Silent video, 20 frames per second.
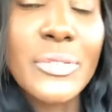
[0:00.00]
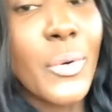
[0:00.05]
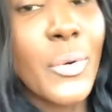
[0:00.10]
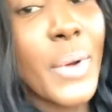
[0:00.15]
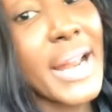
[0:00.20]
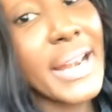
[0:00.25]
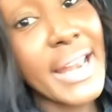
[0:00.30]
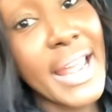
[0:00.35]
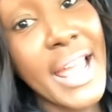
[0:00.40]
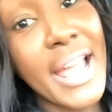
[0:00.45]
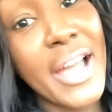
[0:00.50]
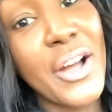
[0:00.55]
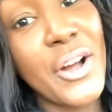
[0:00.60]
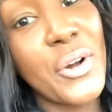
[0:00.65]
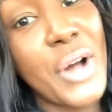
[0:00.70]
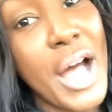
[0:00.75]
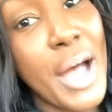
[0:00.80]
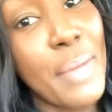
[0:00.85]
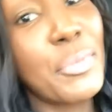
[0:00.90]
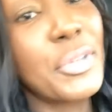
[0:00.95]
But right
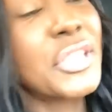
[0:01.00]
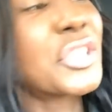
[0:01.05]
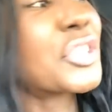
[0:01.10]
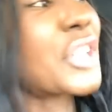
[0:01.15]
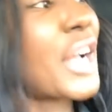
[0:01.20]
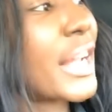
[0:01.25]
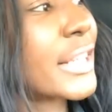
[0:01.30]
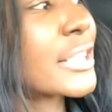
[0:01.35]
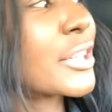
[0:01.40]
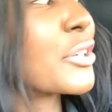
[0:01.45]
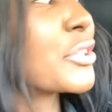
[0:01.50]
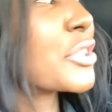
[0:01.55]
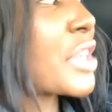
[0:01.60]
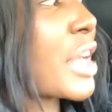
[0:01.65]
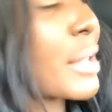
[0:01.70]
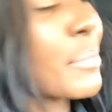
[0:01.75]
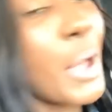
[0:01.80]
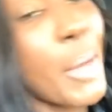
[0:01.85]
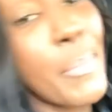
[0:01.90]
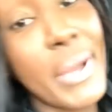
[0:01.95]
now, I told
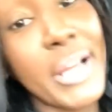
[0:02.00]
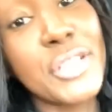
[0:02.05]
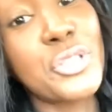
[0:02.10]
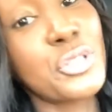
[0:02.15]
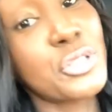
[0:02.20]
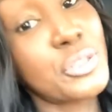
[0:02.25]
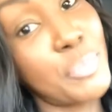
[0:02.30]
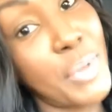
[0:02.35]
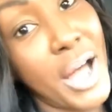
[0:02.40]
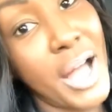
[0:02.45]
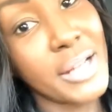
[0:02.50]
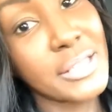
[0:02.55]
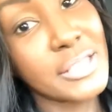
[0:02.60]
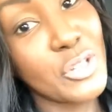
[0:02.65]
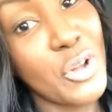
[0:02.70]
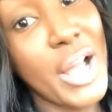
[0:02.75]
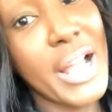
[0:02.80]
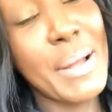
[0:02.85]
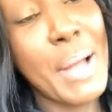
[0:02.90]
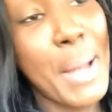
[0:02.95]
y'all about my juice box. So I